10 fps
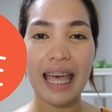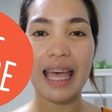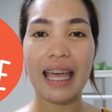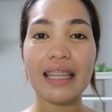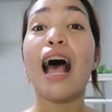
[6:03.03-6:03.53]

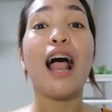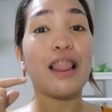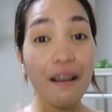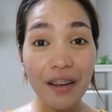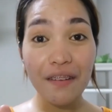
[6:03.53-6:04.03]
And
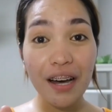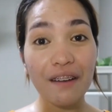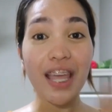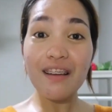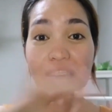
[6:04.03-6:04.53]
love, love, love.
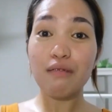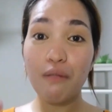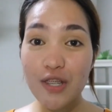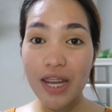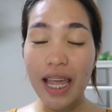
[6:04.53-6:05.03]
Thank you guys for
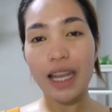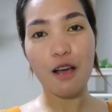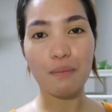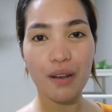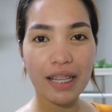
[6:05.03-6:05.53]
watching. And I
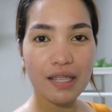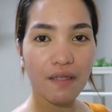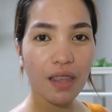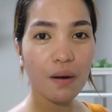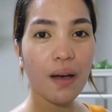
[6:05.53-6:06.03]
hope you like this
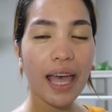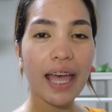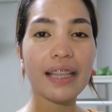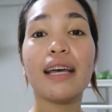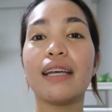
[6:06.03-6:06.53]
video.
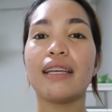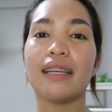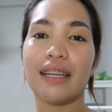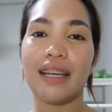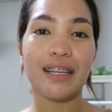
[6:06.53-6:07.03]
And
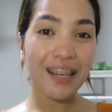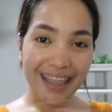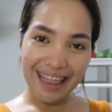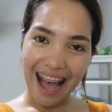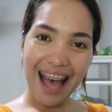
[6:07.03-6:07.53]

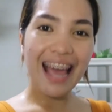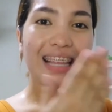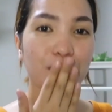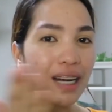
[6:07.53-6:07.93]
good night!